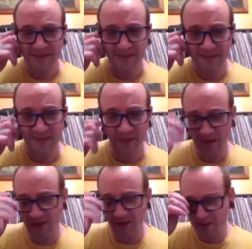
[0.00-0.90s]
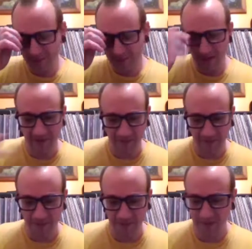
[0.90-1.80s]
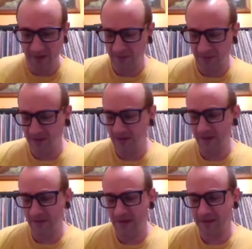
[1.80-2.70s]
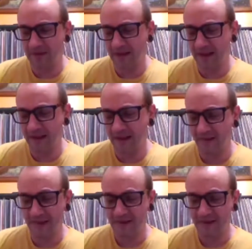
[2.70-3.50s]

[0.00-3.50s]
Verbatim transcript: you know, like, you tell us if things are good enough, and like,